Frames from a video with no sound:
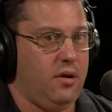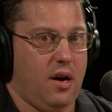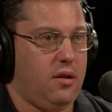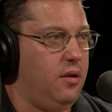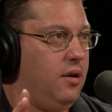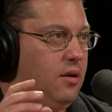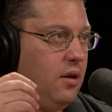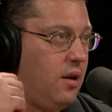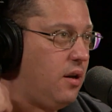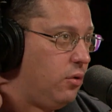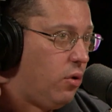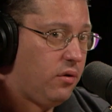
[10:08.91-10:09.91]
not like
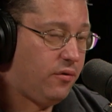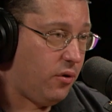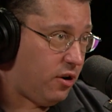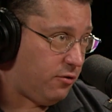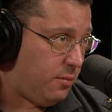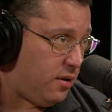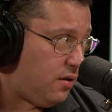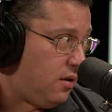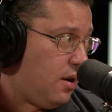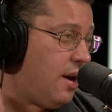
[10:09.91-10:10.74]
in law enforcement.